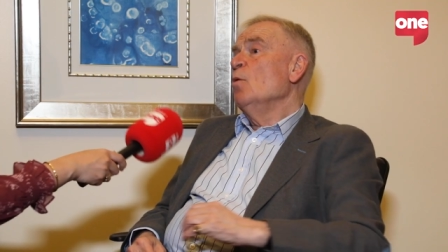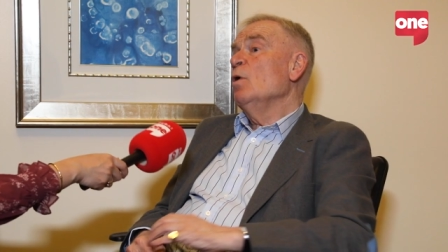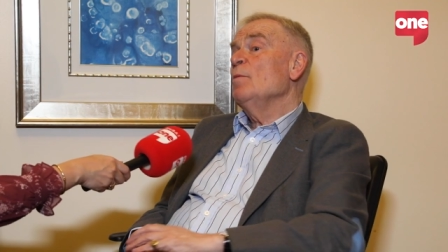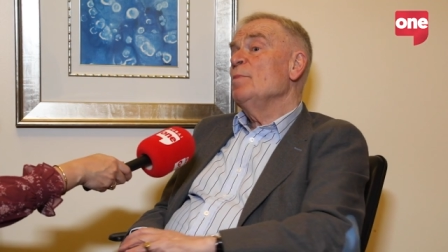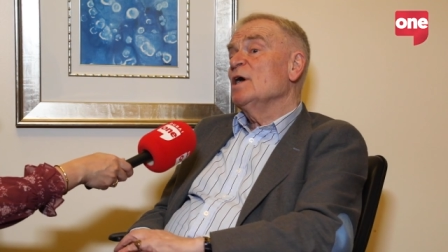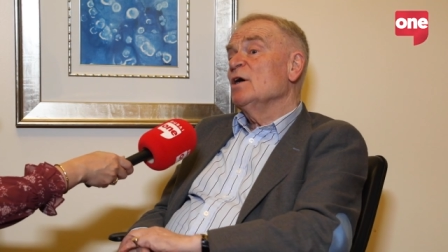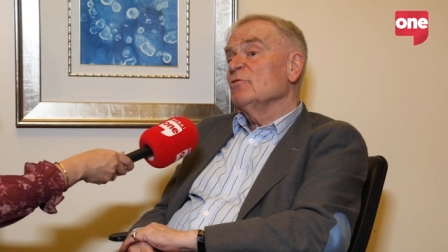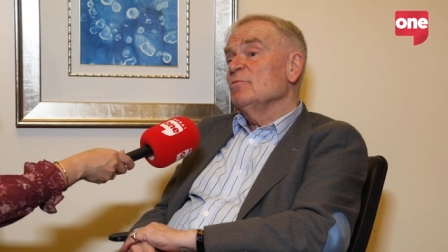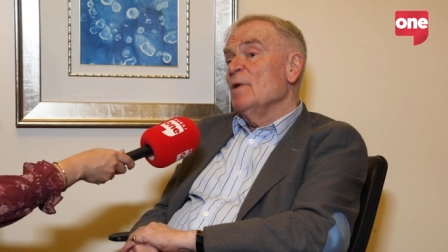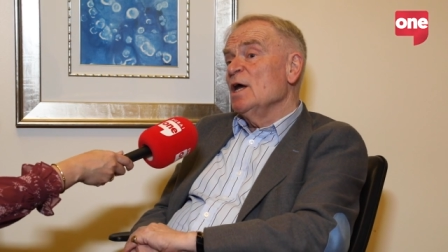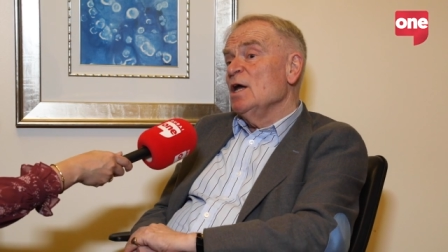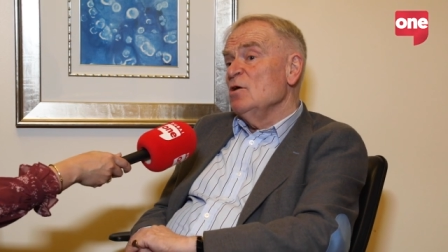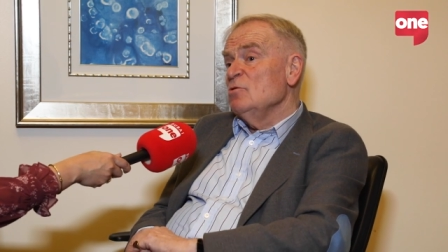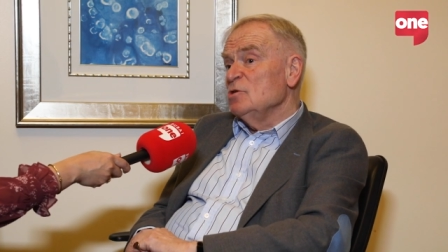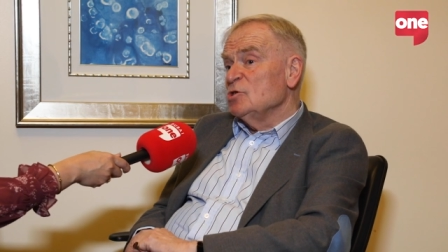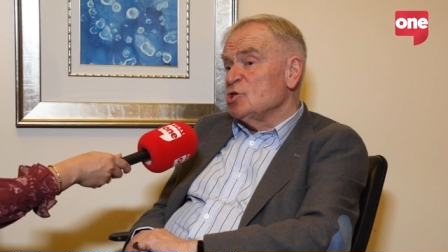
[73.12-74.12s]
Well, because
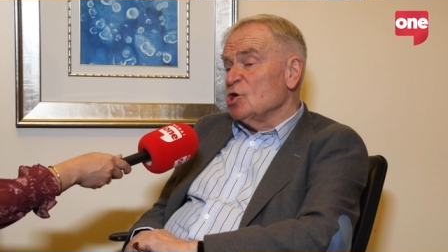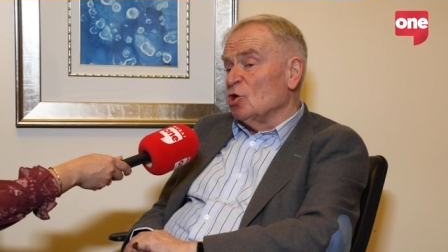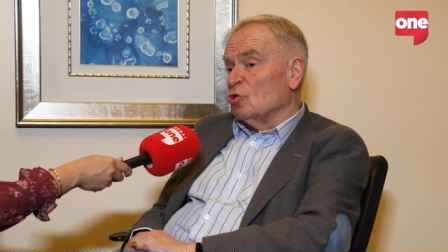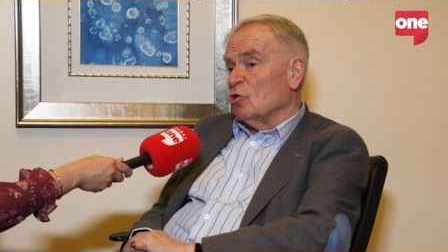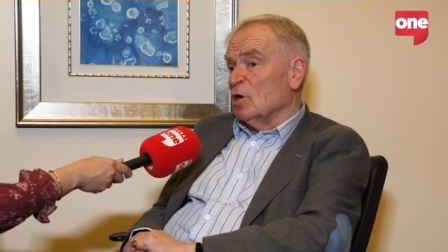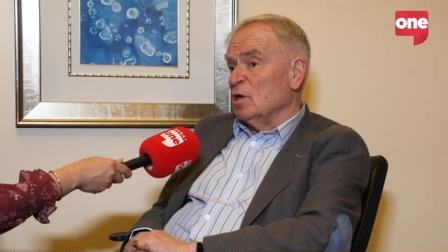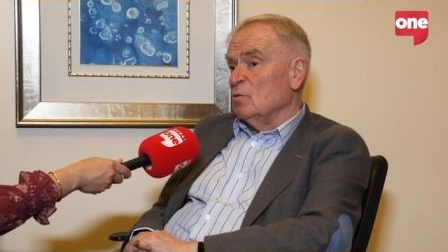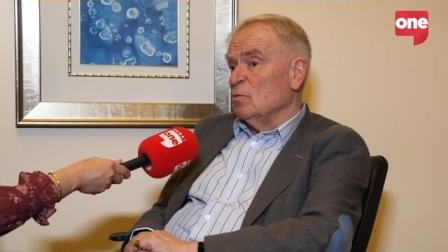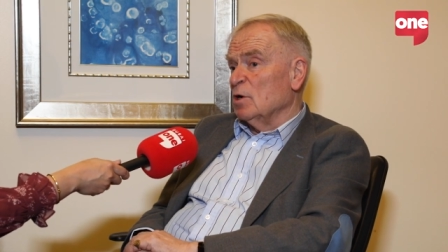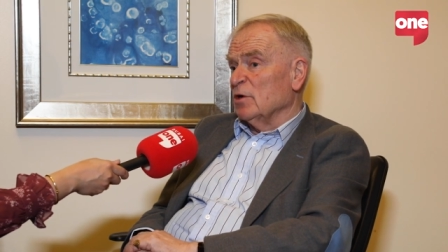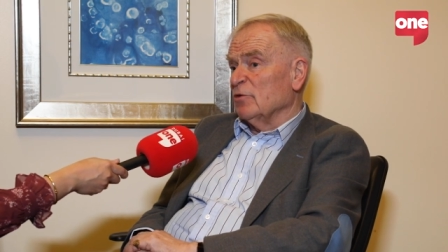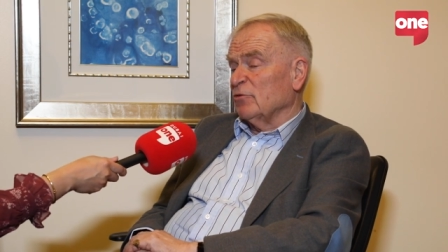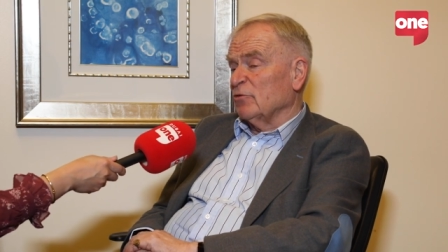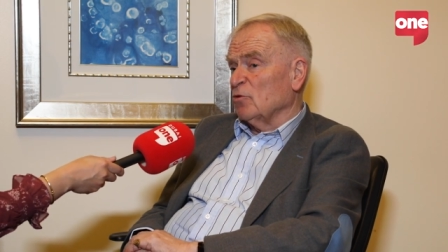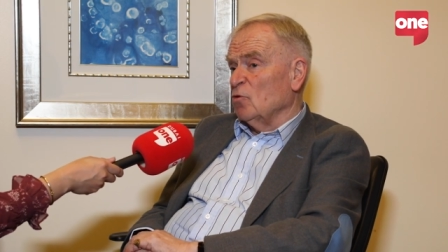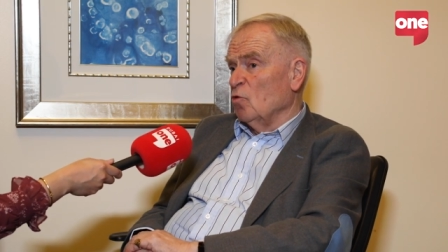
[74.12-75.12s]
my own children were
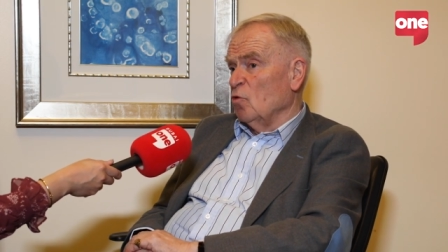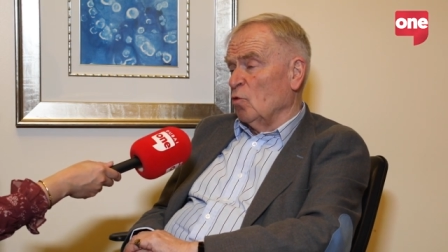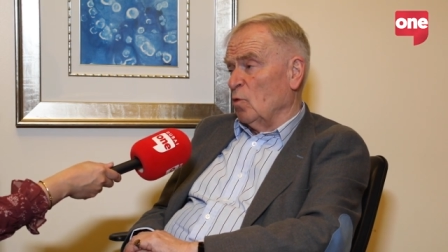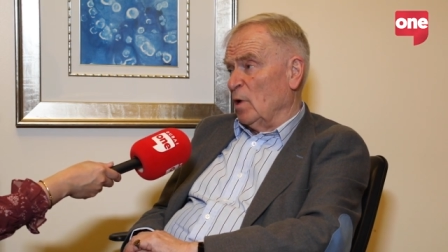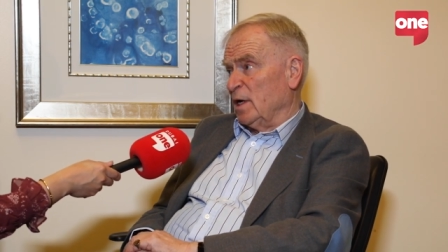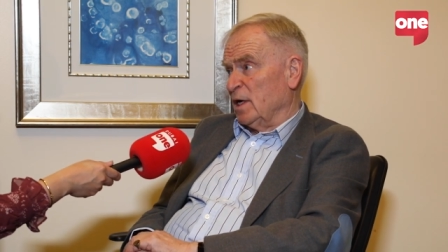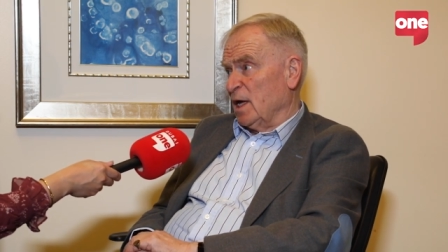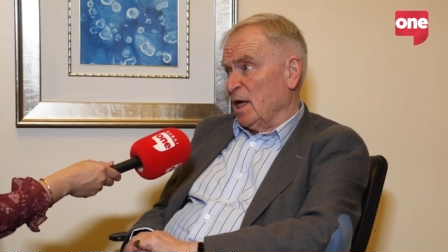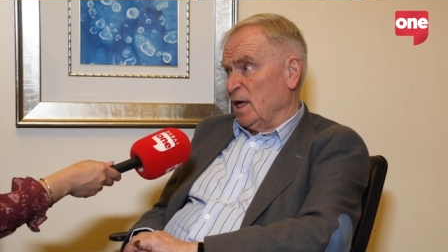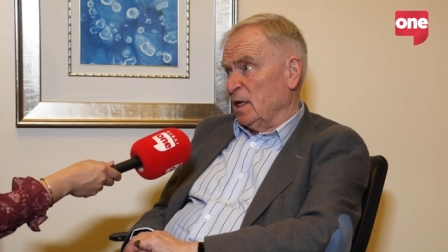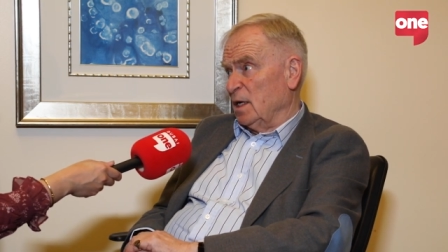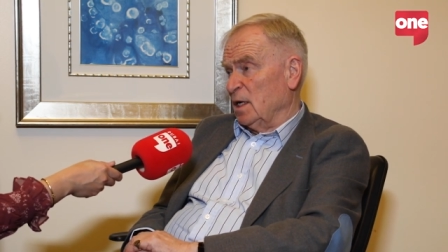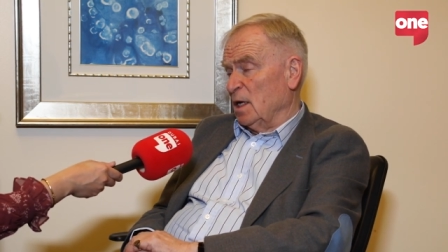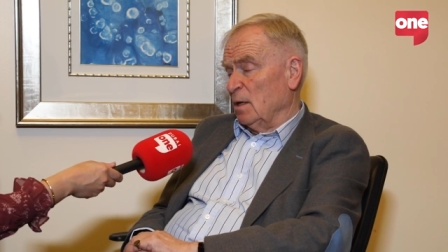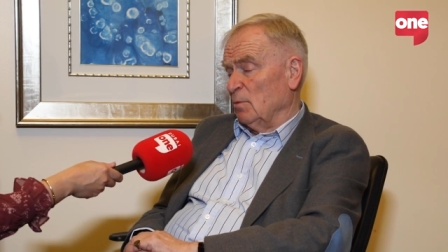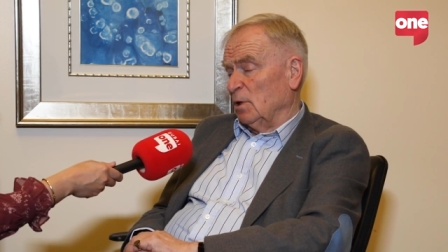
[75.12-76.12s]
at school when Kane
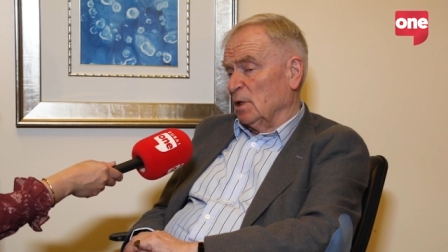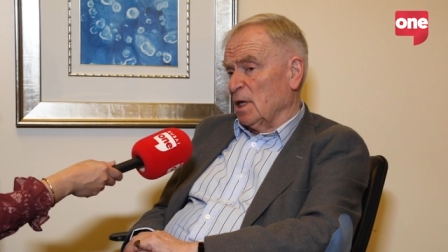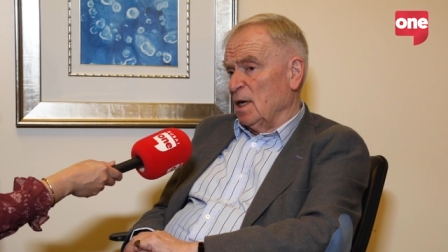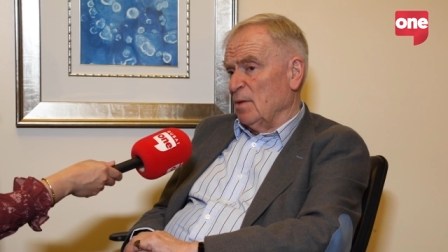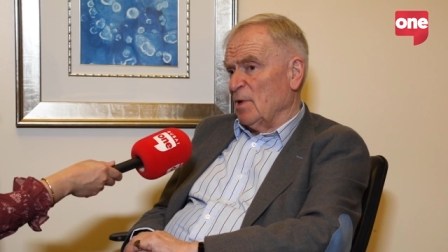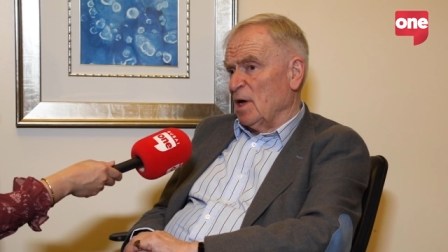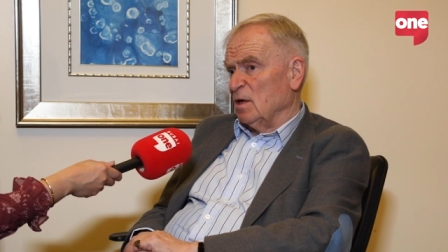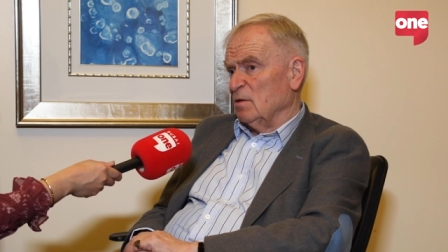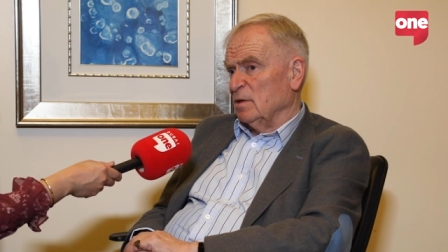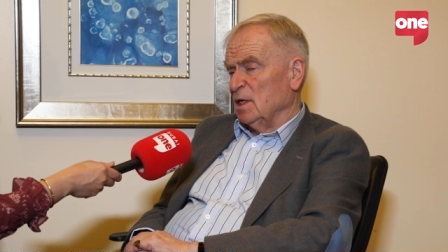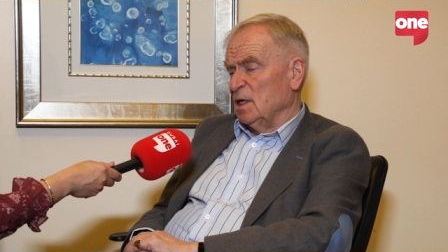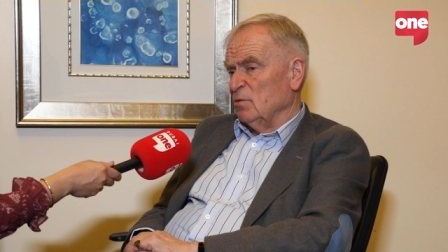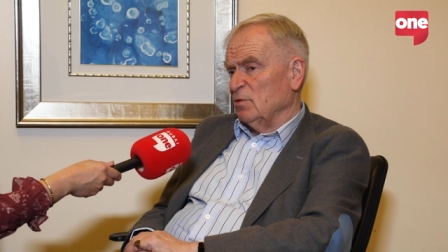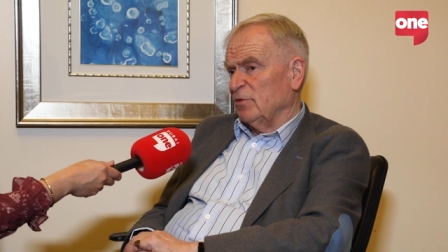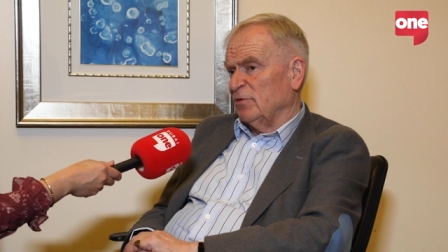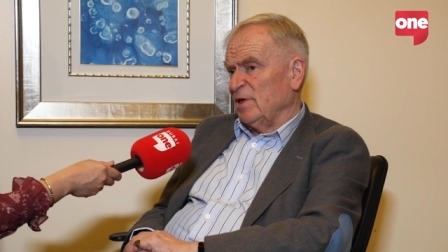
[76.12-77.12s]
and Abel came out.
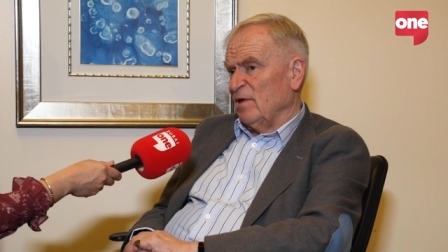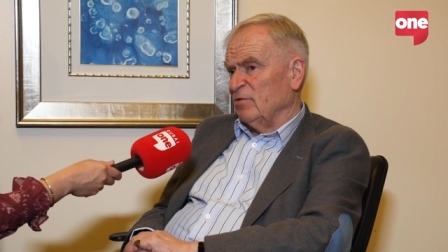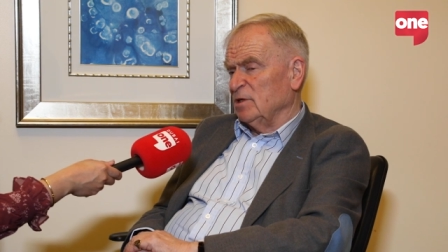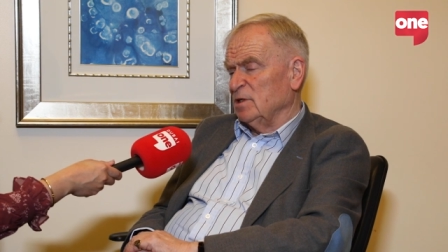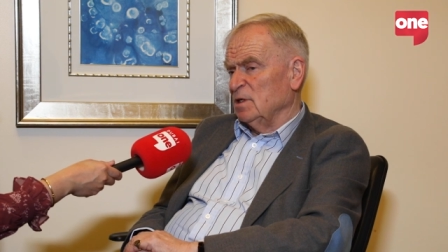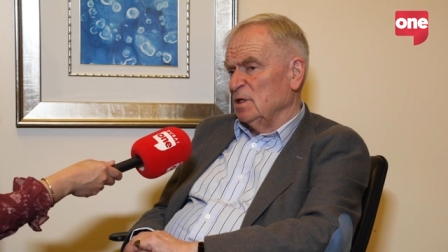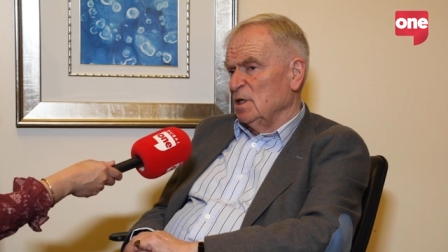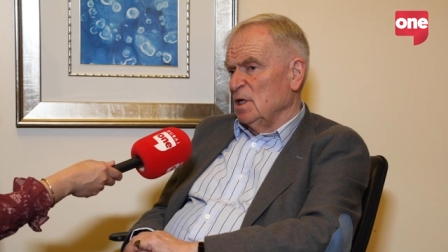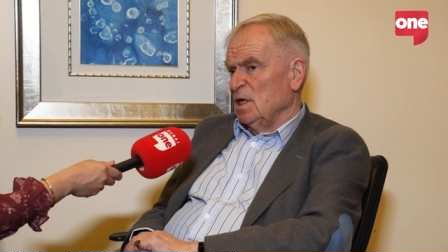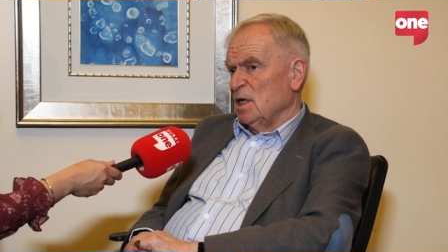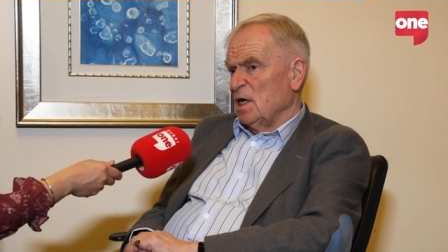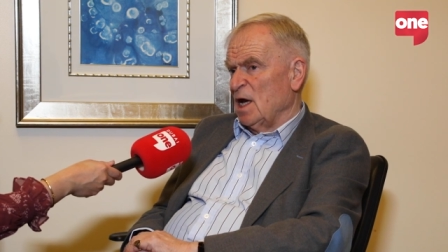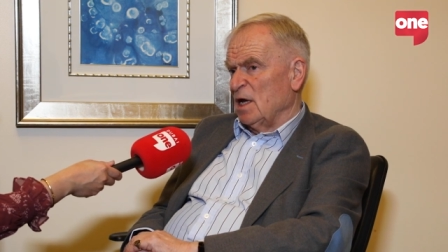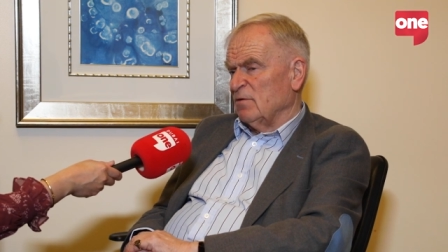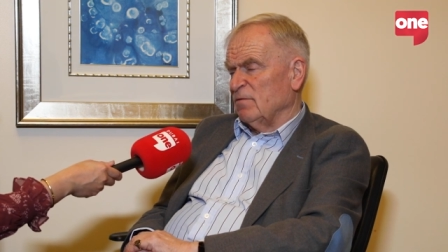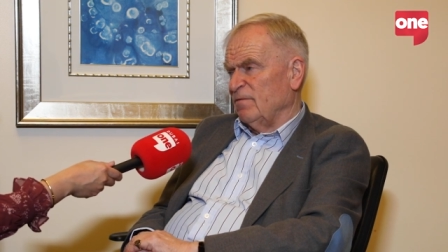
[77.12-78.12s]
They were 7
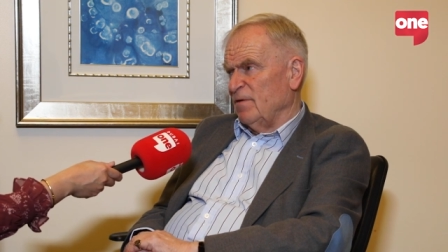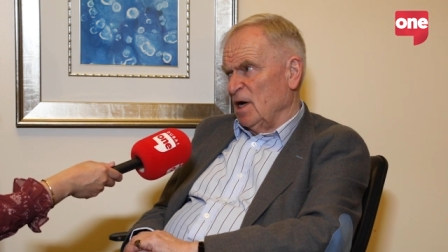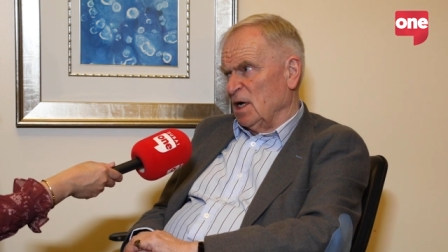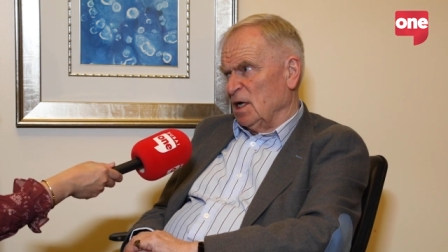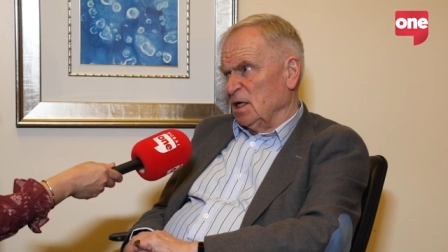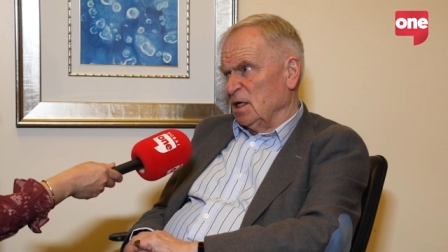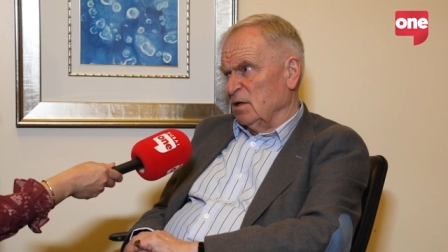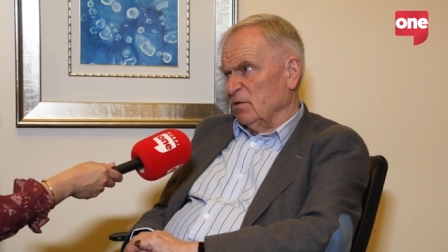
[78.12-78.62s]
and 5.